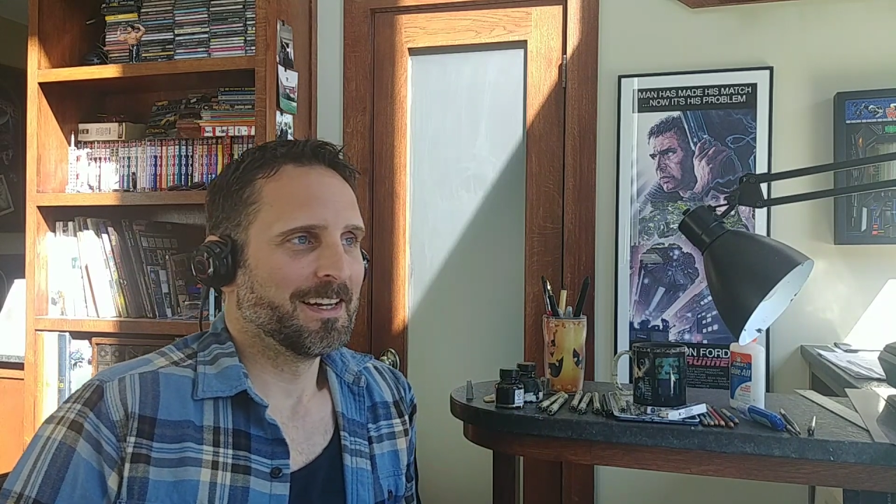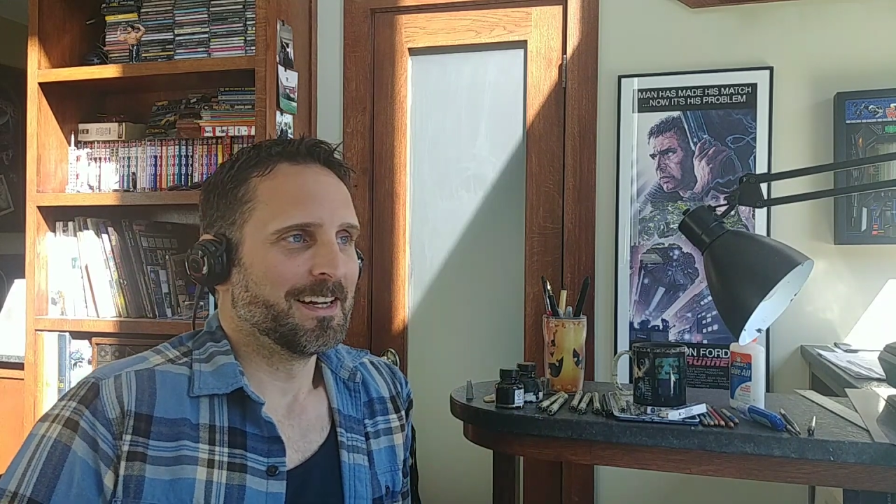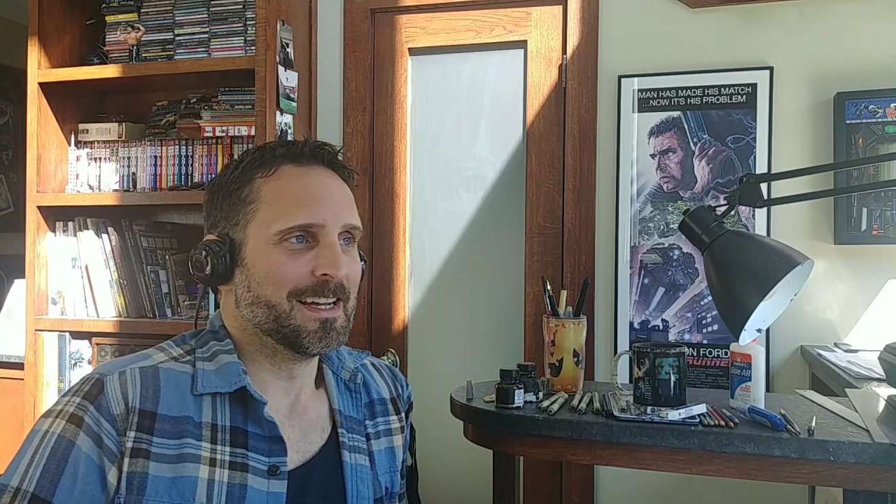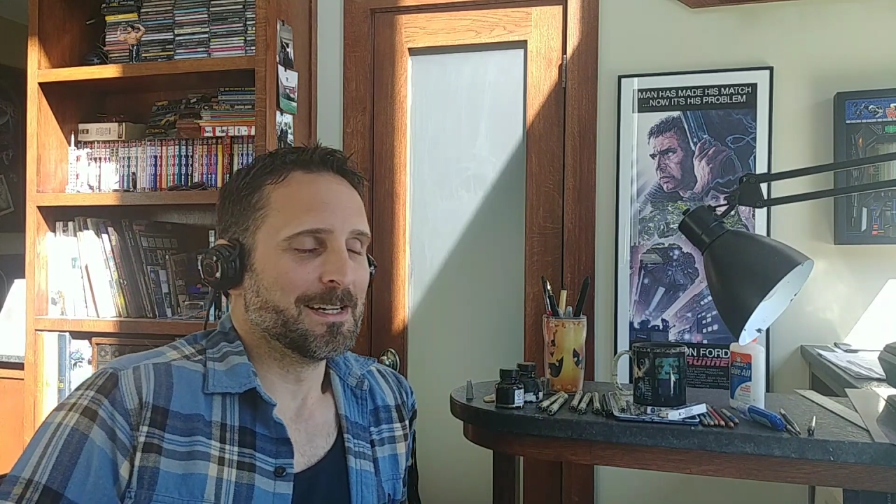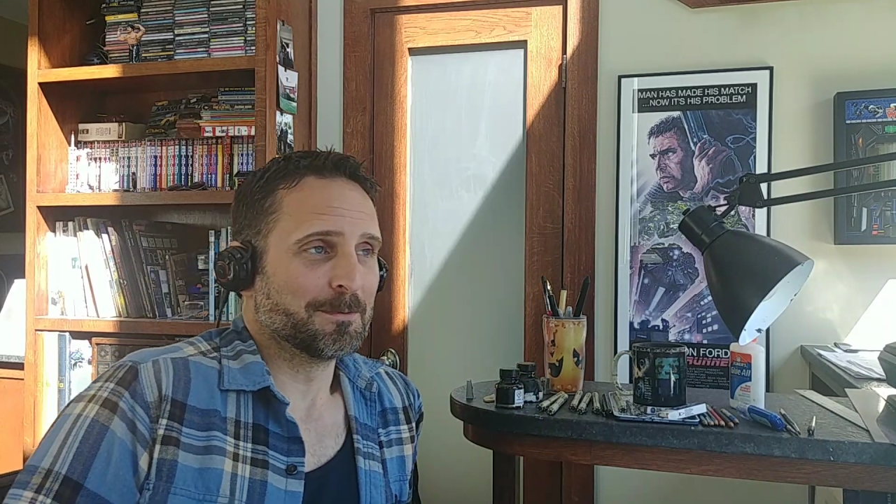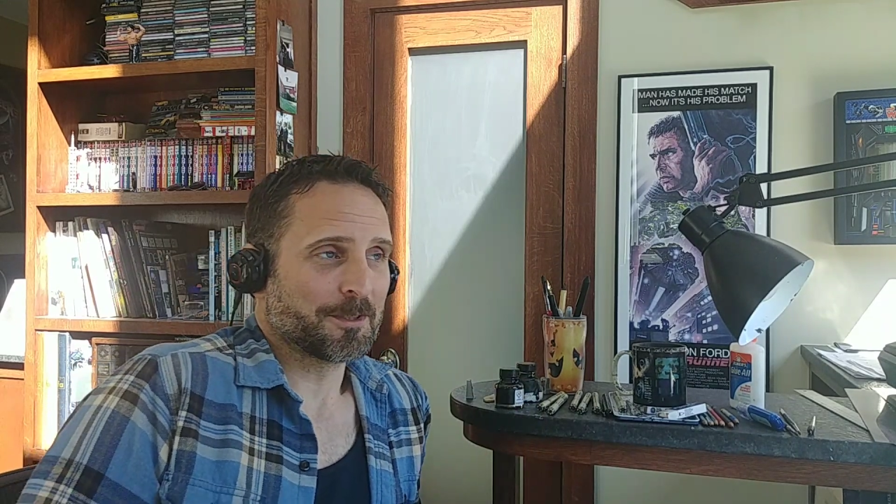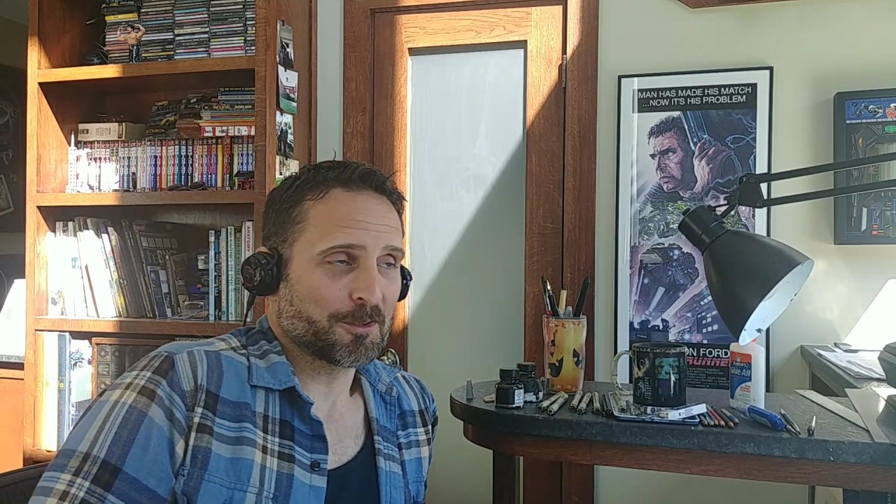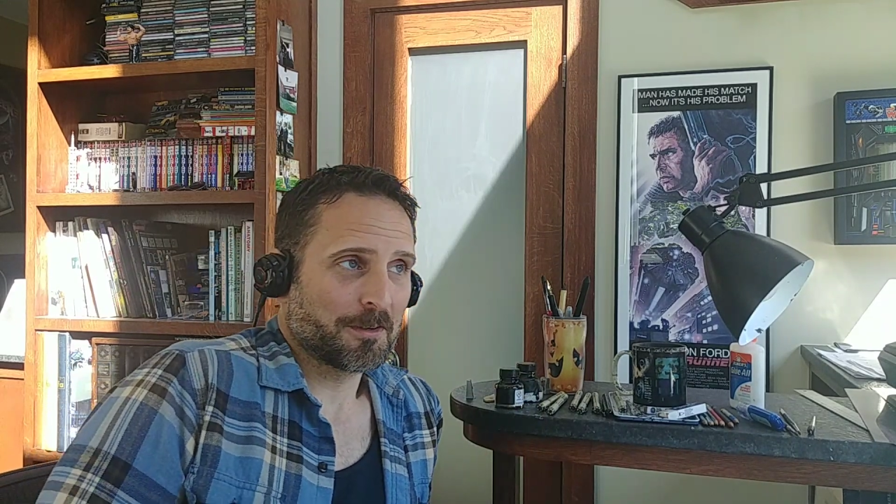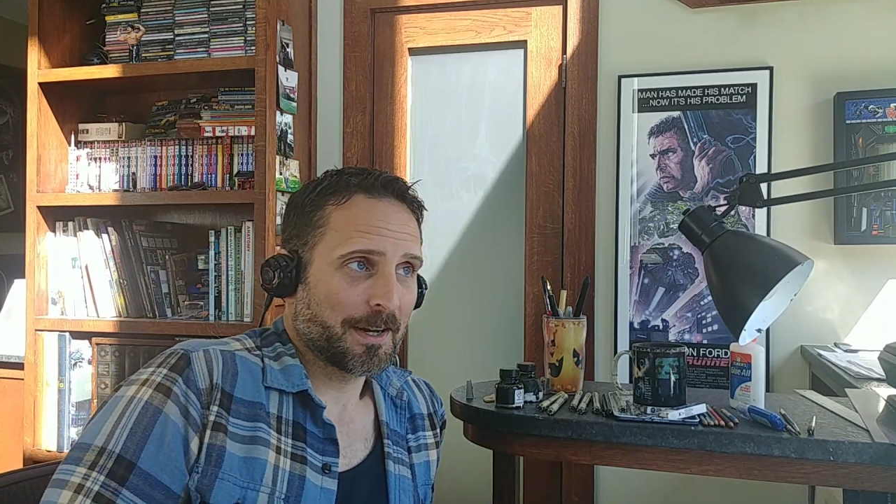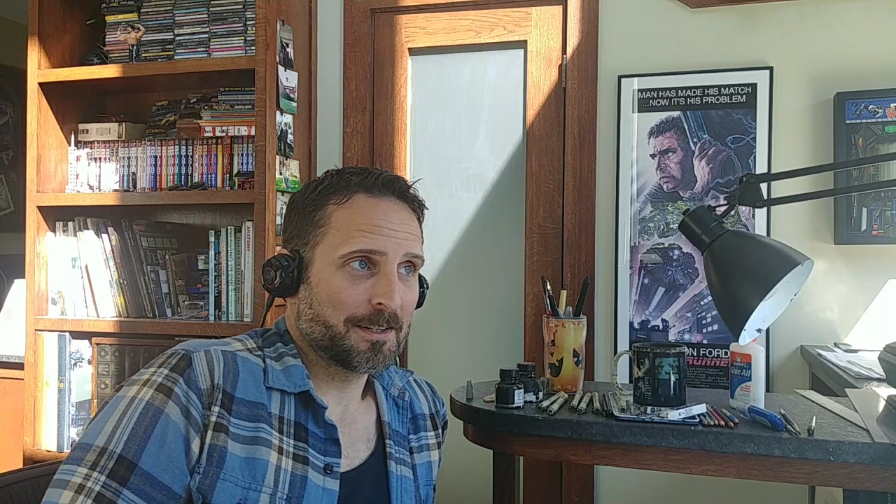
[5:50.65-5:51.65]
And we
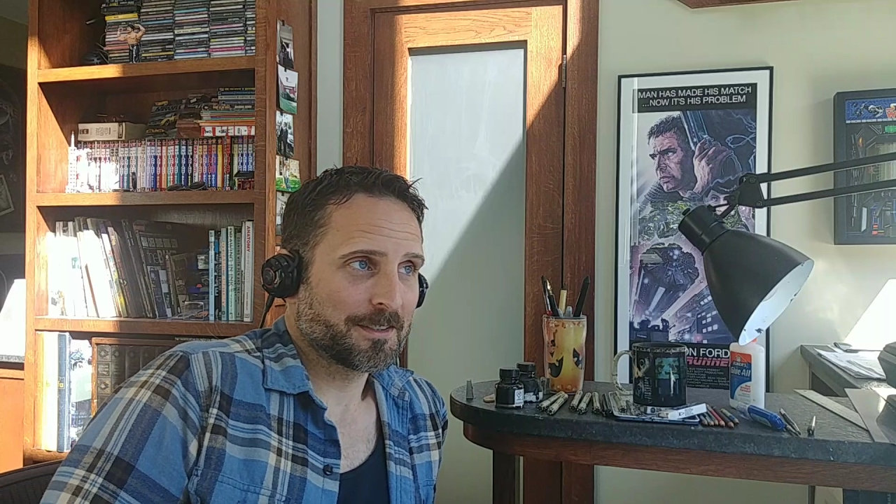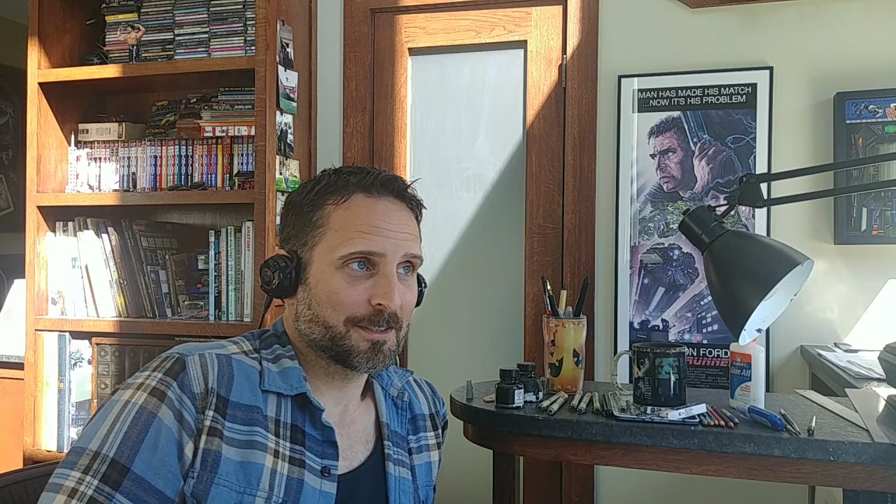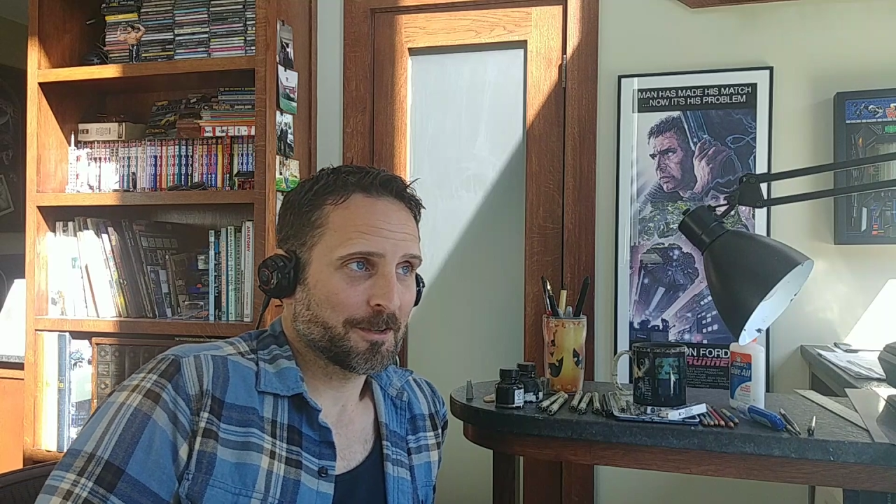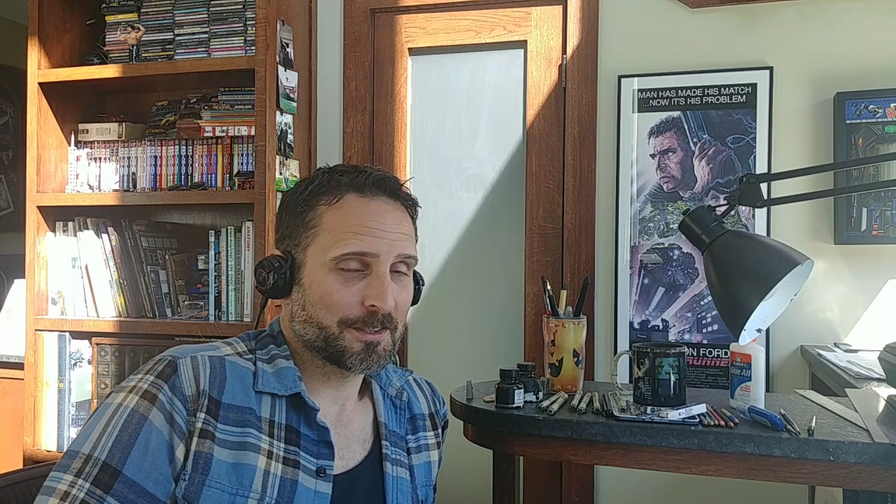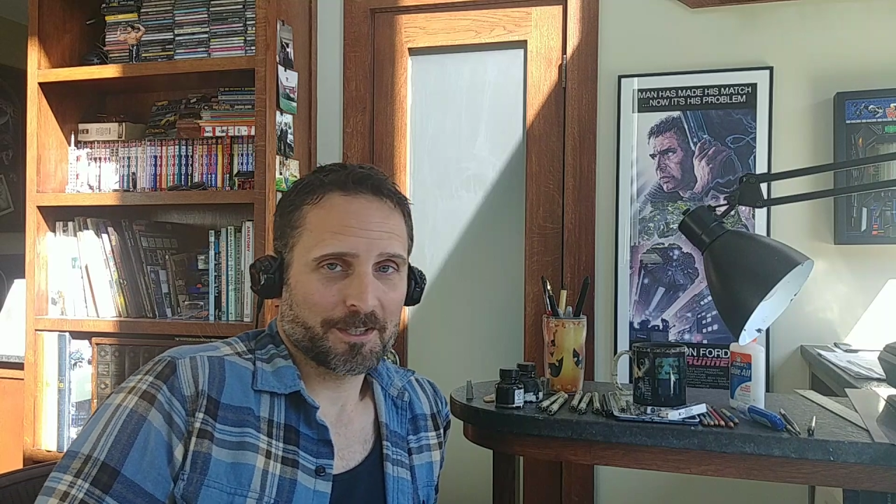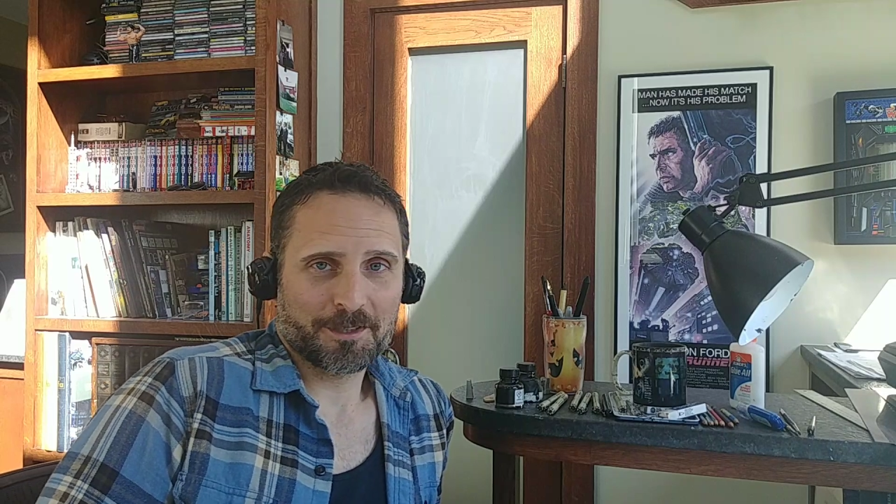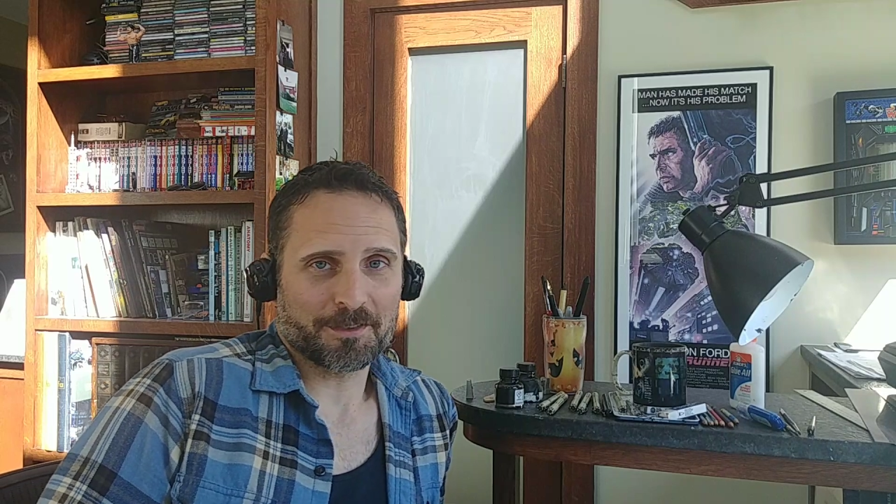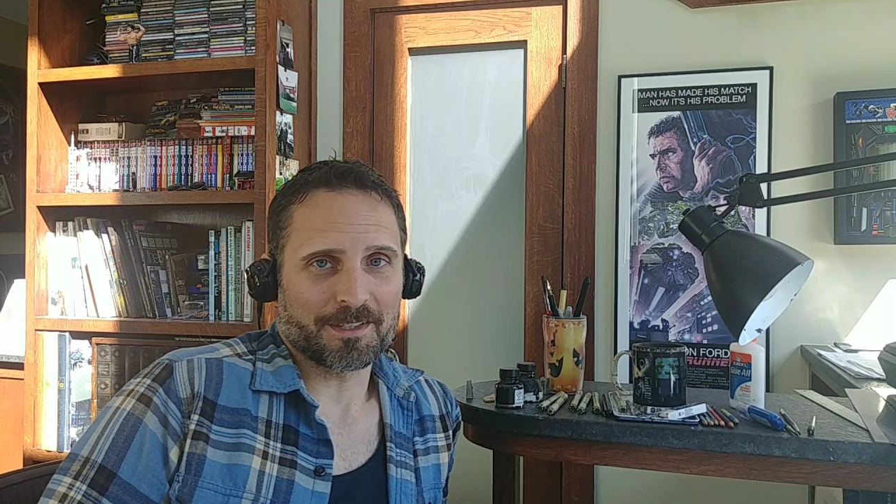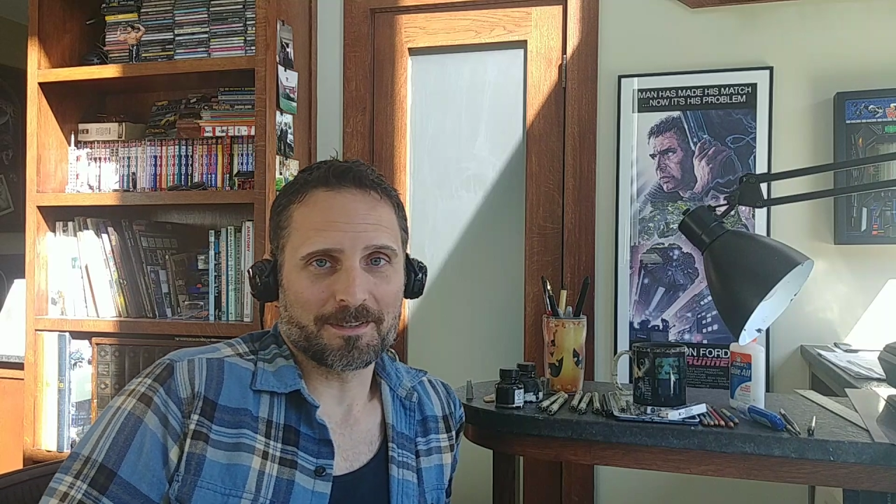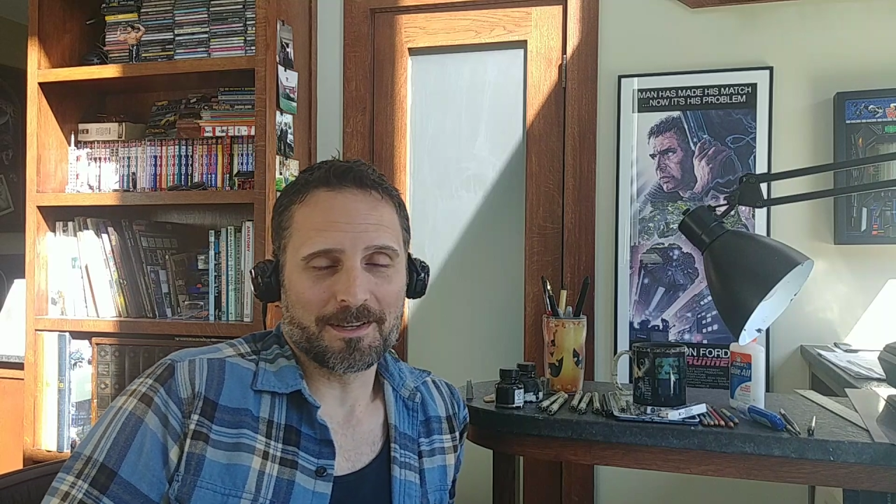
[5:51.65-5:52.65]
drove out across country.